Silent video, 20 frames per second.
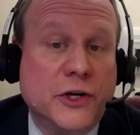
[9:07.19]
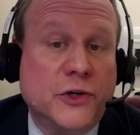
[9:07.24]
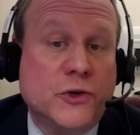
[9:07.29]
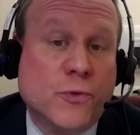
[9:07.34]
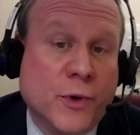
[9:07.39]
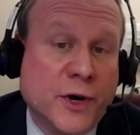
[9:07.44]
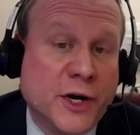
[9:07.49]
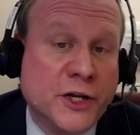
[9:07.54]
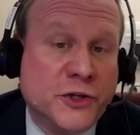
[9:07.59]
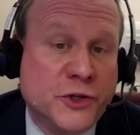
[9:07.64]

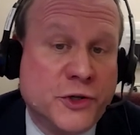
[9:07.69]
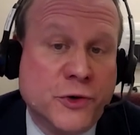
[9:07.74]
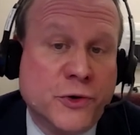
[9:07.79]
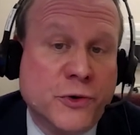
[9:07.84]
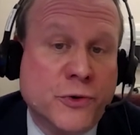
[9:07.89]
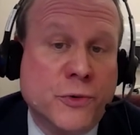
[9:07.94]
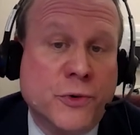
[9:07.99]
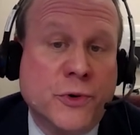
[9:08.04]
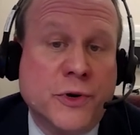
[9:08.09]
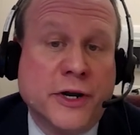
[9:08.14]

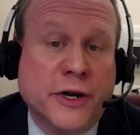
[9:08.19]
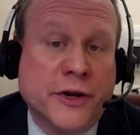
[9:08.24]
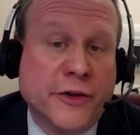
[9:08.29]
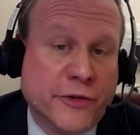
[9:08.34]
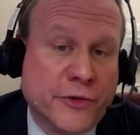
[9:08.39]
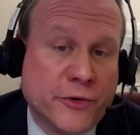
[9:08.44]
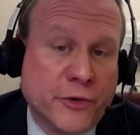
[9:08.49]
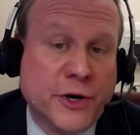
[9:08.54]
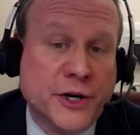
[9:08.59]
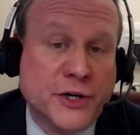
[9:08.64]
22,
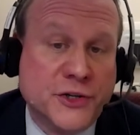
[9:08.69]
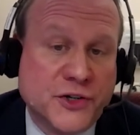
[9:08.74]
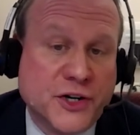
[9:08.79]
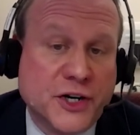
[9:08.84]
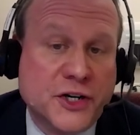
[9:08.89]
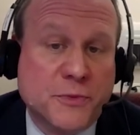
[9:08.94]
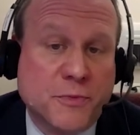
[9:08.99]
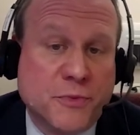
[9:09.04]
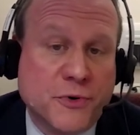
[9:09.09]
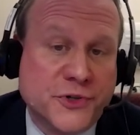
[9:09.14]
and
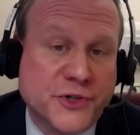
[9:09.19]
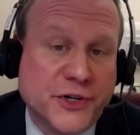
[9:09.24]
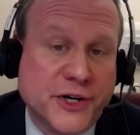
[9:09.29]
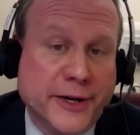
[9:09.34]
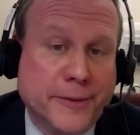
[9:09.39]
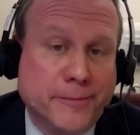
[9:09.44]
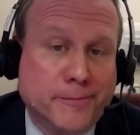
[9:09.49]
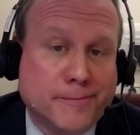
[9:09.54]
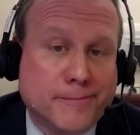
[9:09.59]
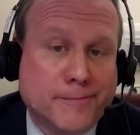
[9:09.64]
36%.